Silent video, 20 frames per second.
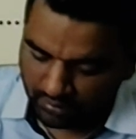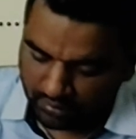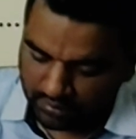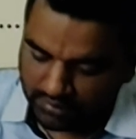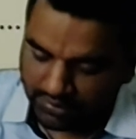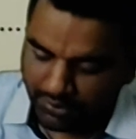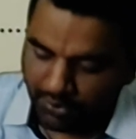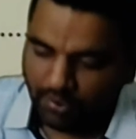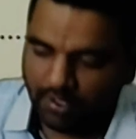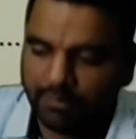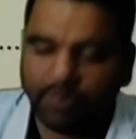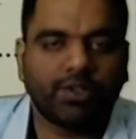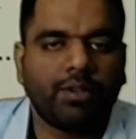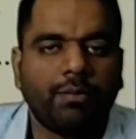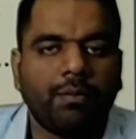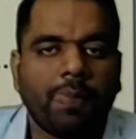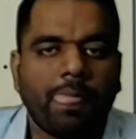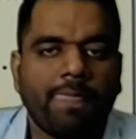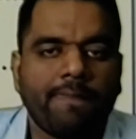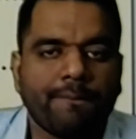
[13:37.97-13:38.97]
This is due to
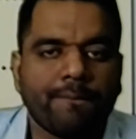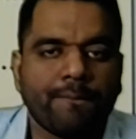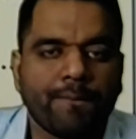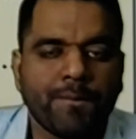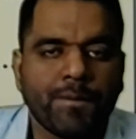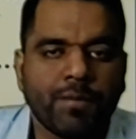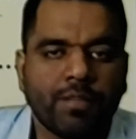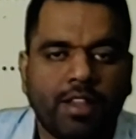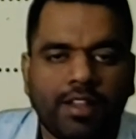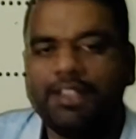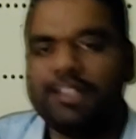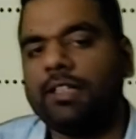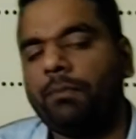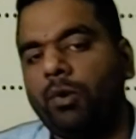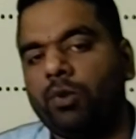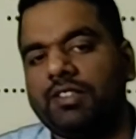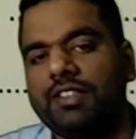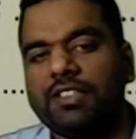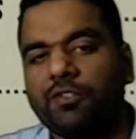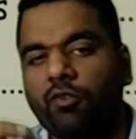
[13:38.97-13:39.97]
ribosome. Guys,
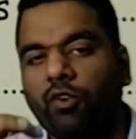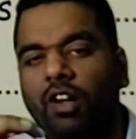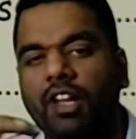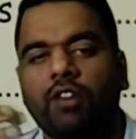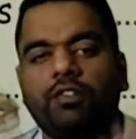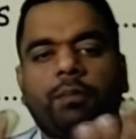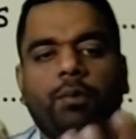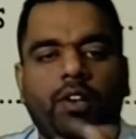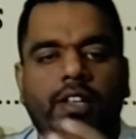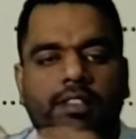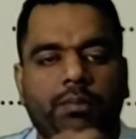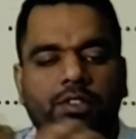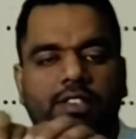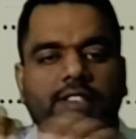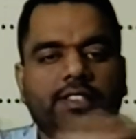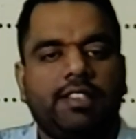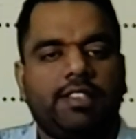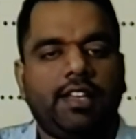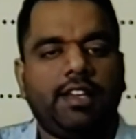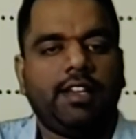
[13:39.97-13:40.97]
suppose this folding of the protein, suppose
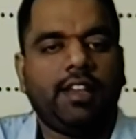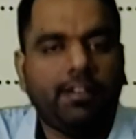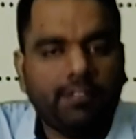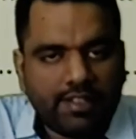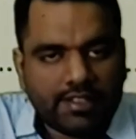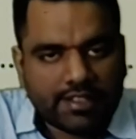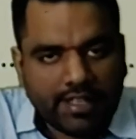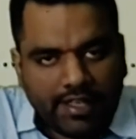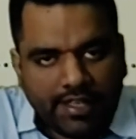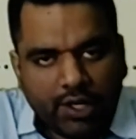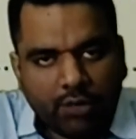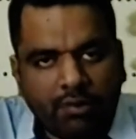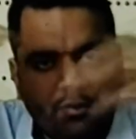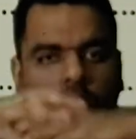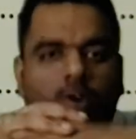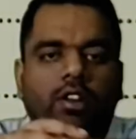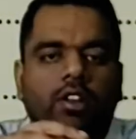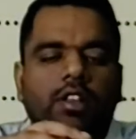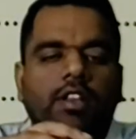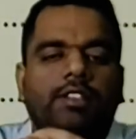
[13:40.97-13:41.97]
this is the chain, if this chain need to be
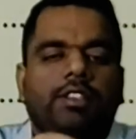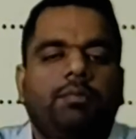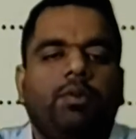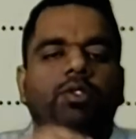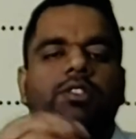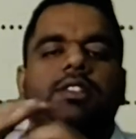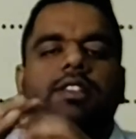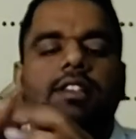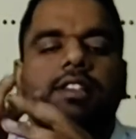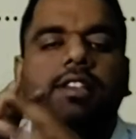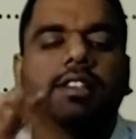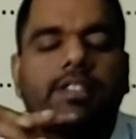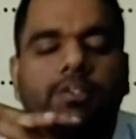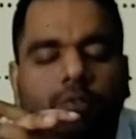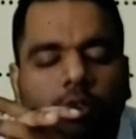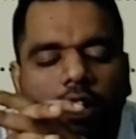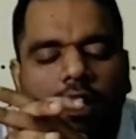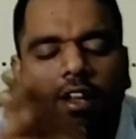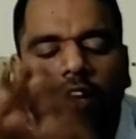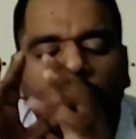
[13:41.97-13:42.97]
folded, suppose this
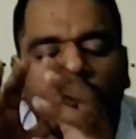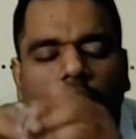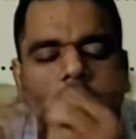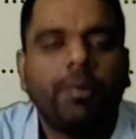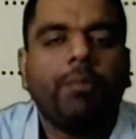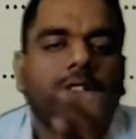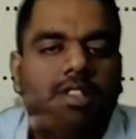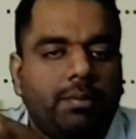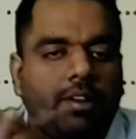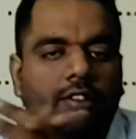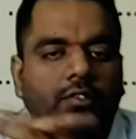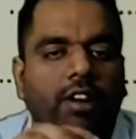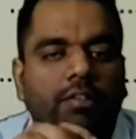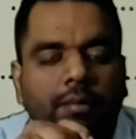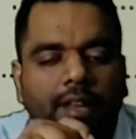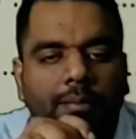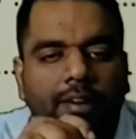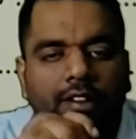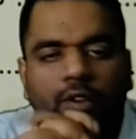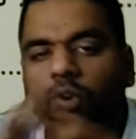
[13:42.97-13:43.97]
folding could not be possible. What
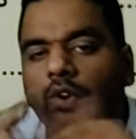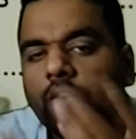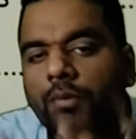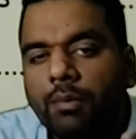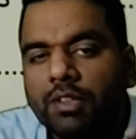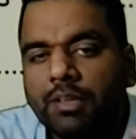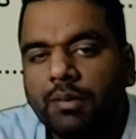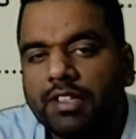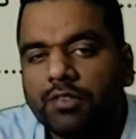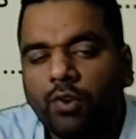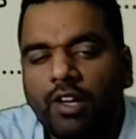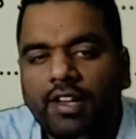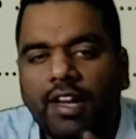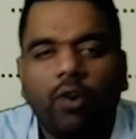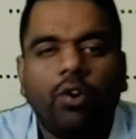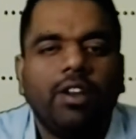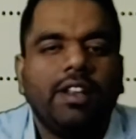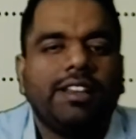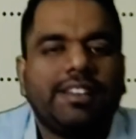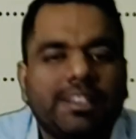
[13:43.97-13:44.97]
will happen? Could not be possible this folding.
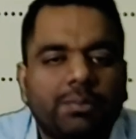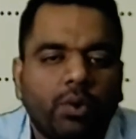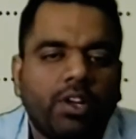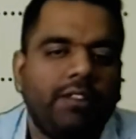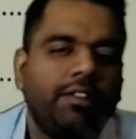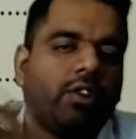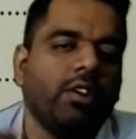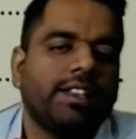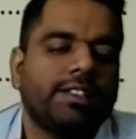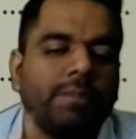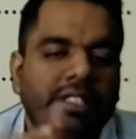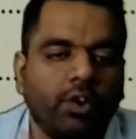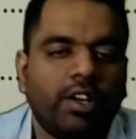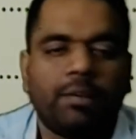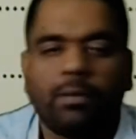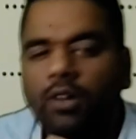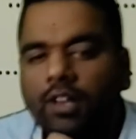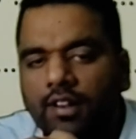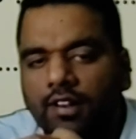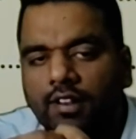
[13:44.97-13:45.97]
Now, this protein we call as
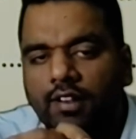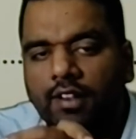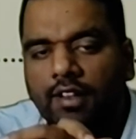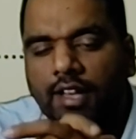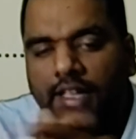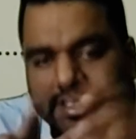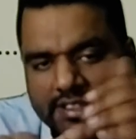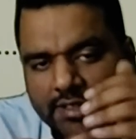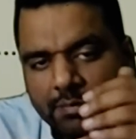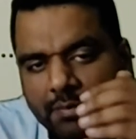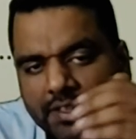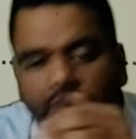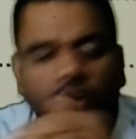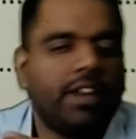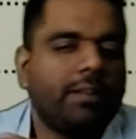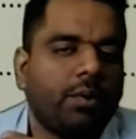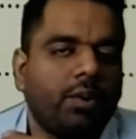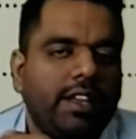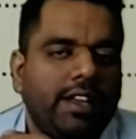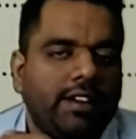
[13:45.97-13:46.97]
misfolded protein. This
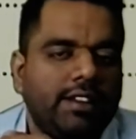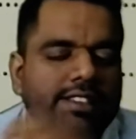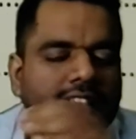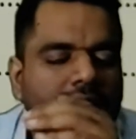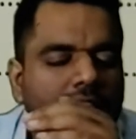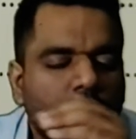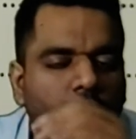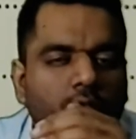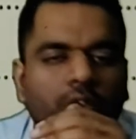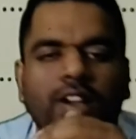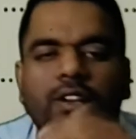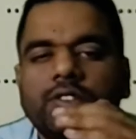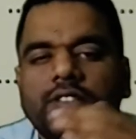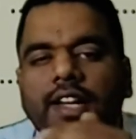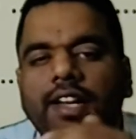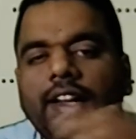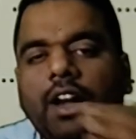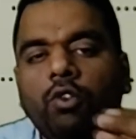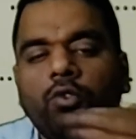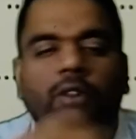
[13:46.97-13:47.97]
misfolded protein, cell don't want to
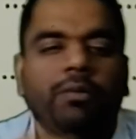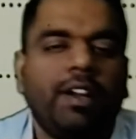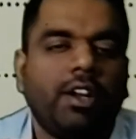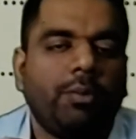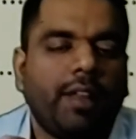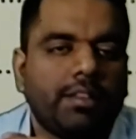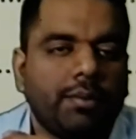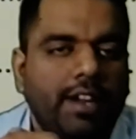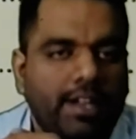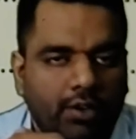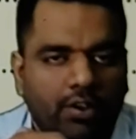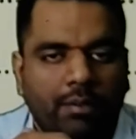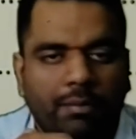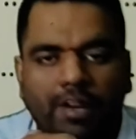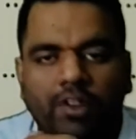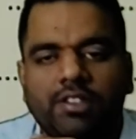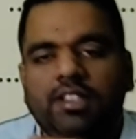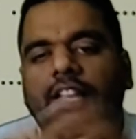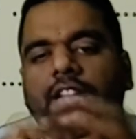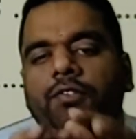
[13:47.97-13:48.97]
send it out from the endoplasmic
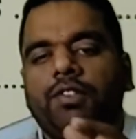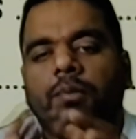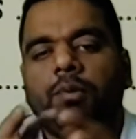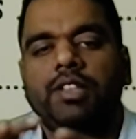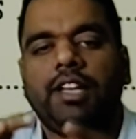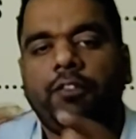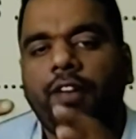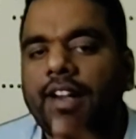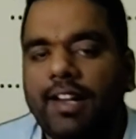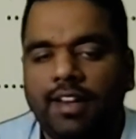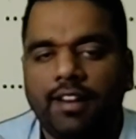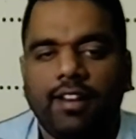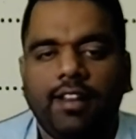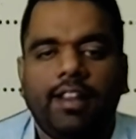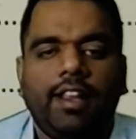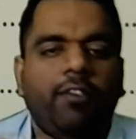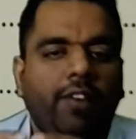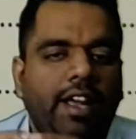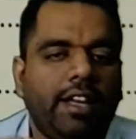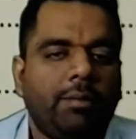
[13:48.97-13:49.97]
reticulum, because if suppose in a
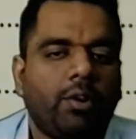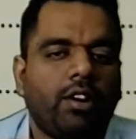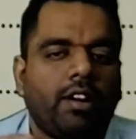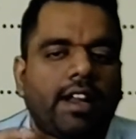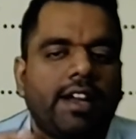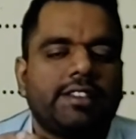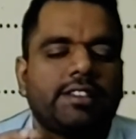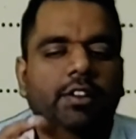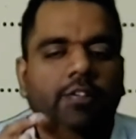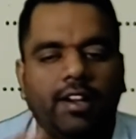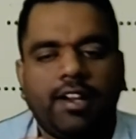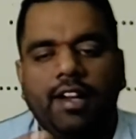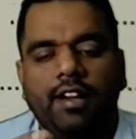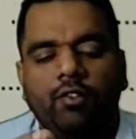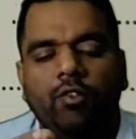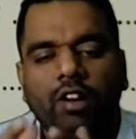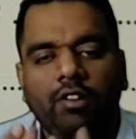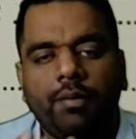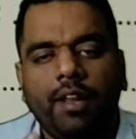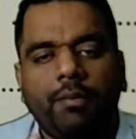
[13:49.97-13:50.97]
factory, if any product gets
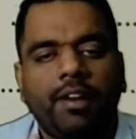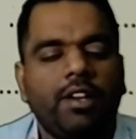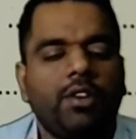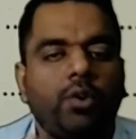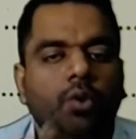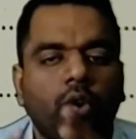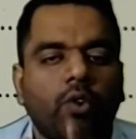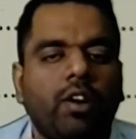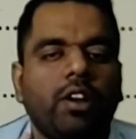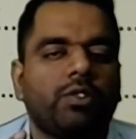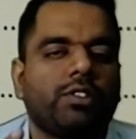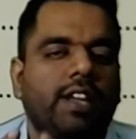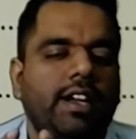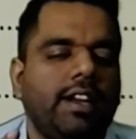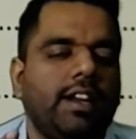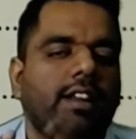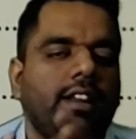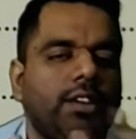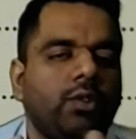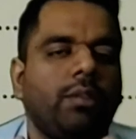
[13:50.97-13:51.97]
defective, what will happen? You don't want to
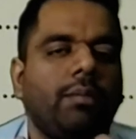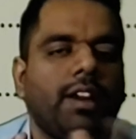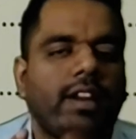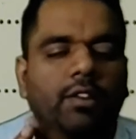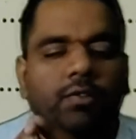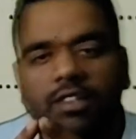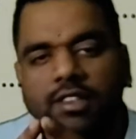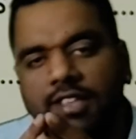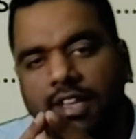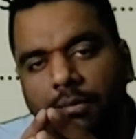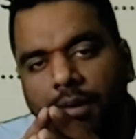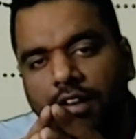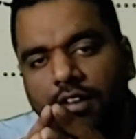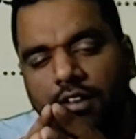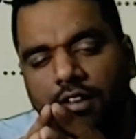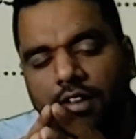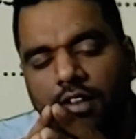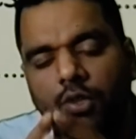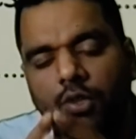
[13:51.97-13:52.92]
send it into the market for the selling part.